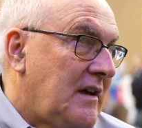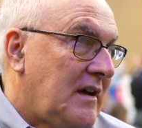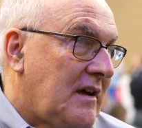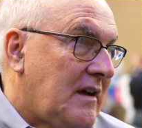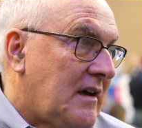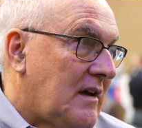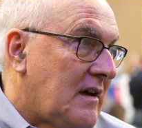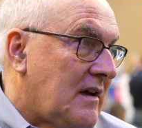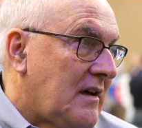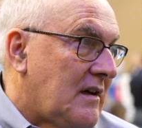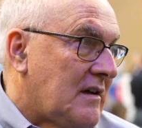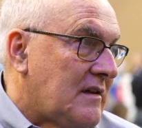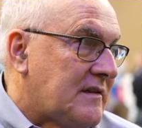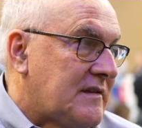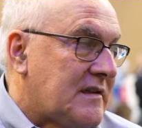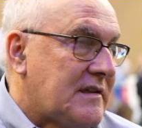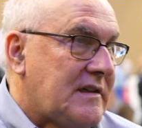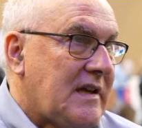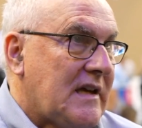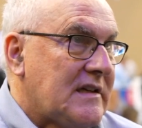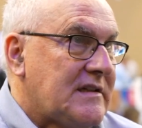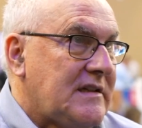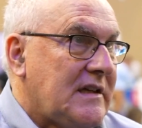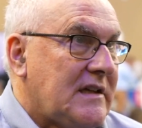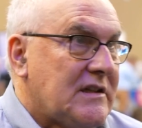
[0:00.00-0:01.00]
To
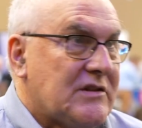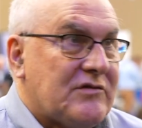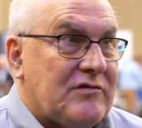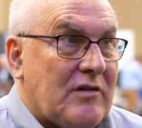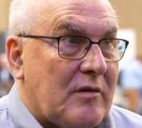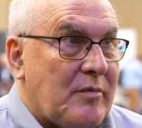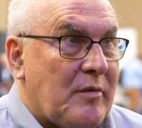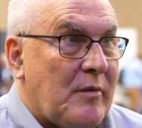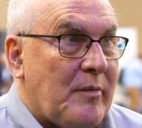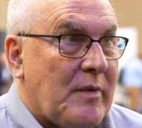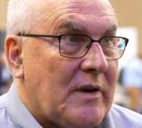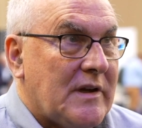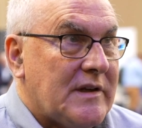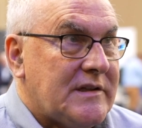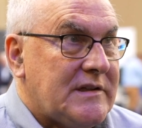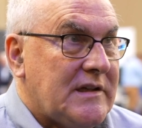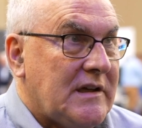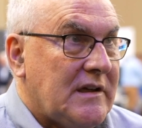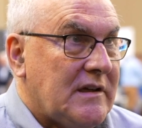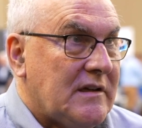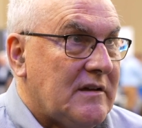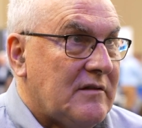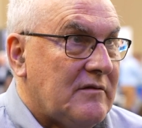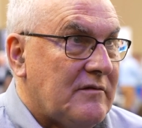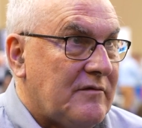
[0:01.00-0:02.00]
test the
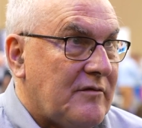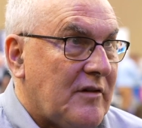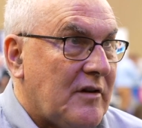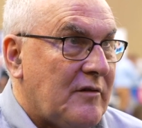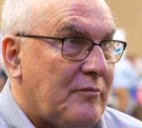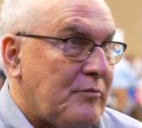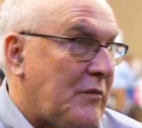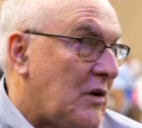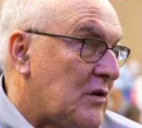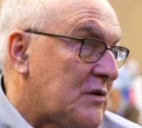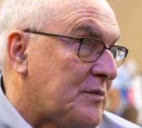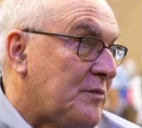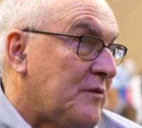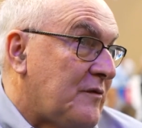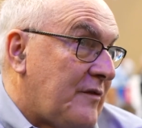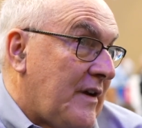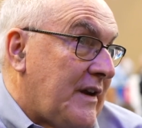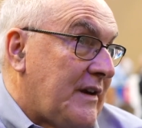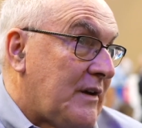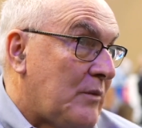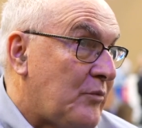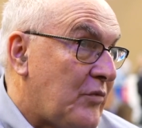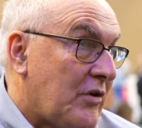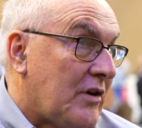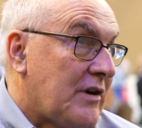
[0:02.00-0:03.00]
interoperability of multiple
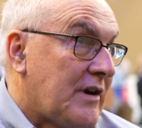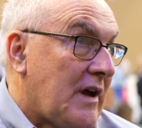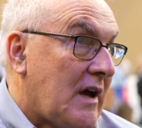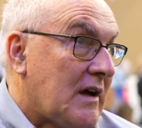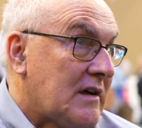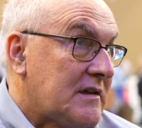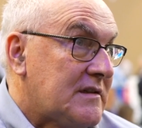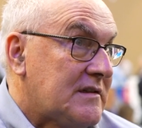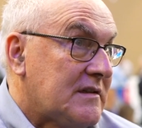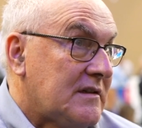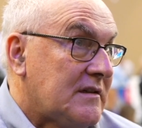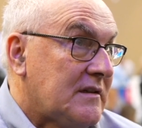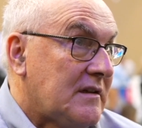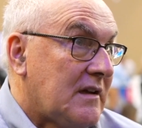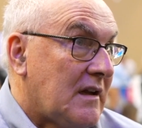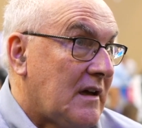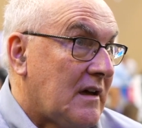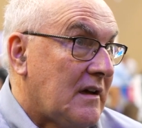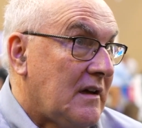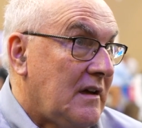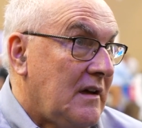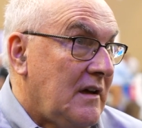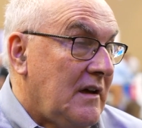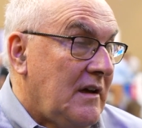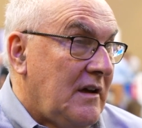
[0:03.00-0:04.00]
vendor products. And,
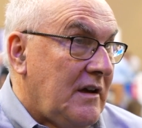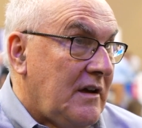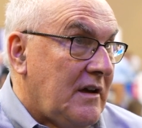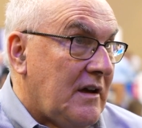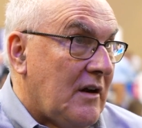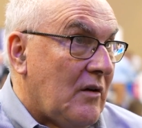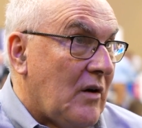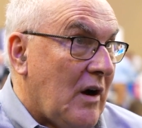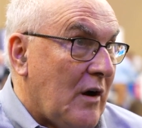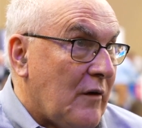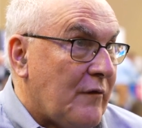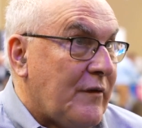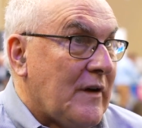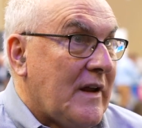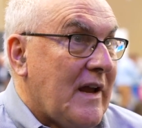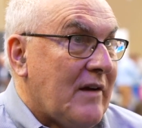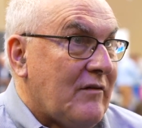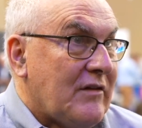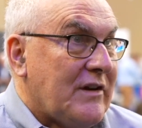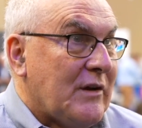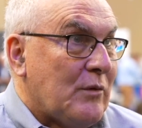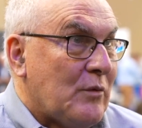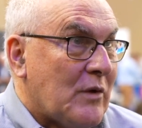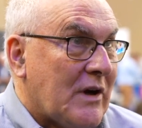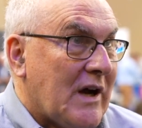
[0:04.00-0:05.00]
you know, hopefully
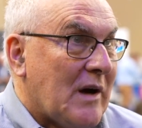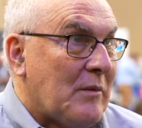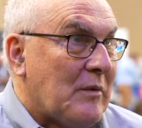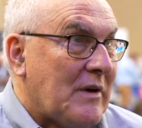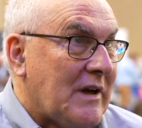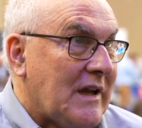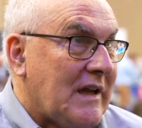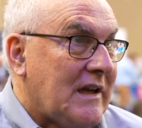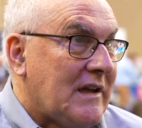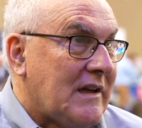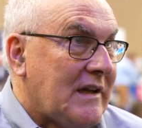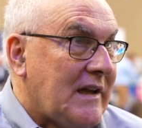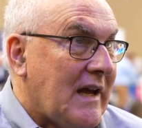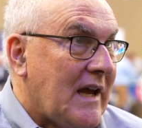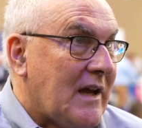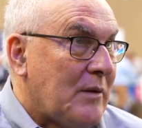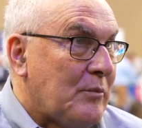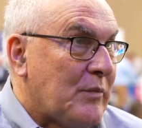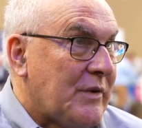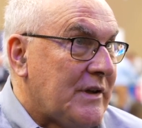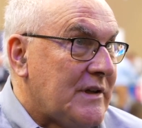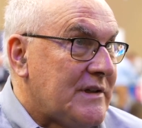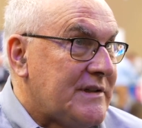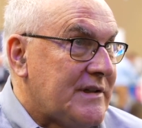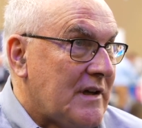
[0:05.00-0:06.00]
everything will come clean at the end,
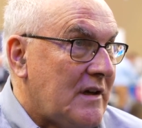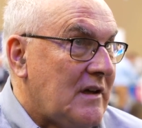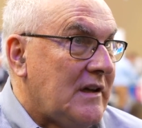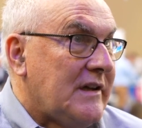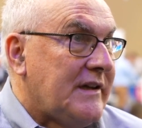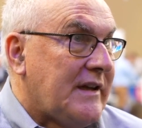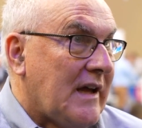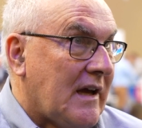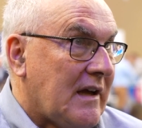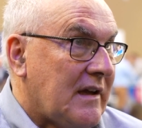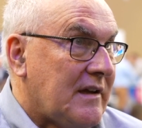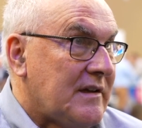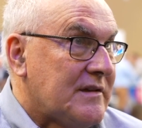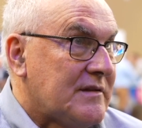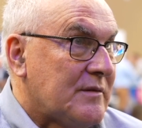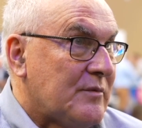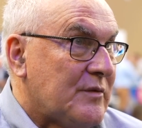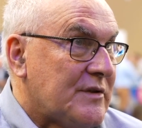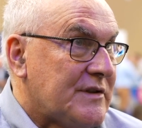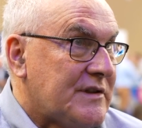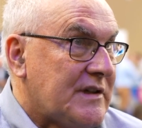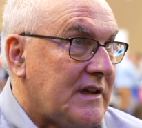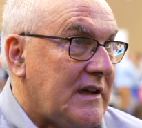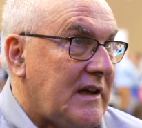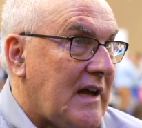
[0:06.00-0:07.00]
but it's early days and
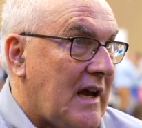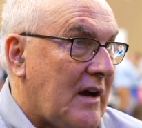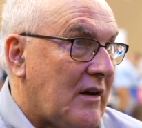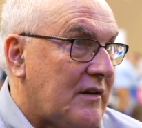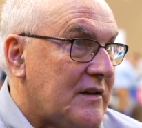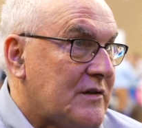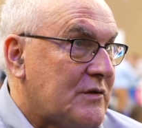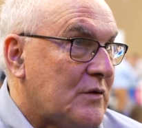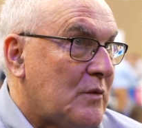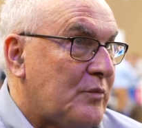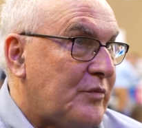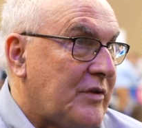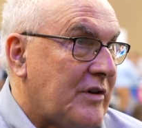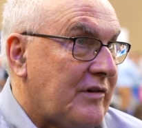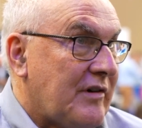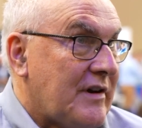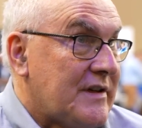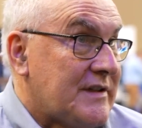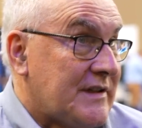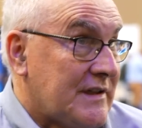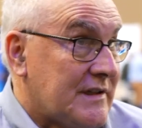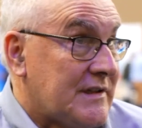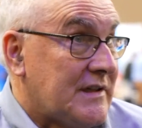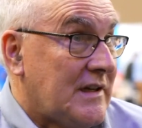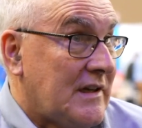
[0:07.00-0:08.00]
we'll see how this all
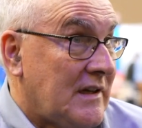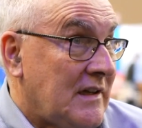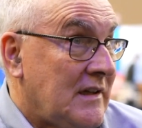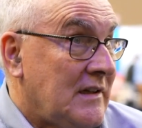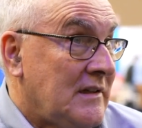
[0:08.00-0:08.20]
progresses.